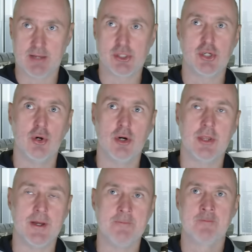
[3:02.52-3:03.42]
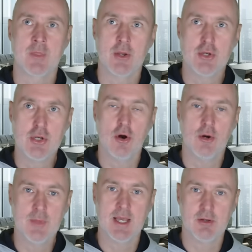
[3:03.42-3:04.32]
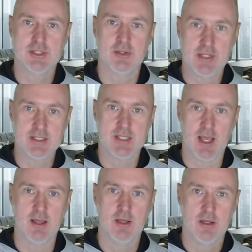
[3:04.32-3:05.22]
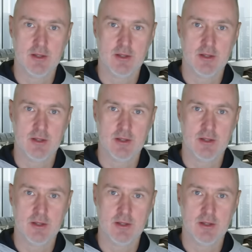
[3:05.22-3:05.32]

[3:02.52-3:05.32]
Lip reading: I'm sure that nobody else on the internet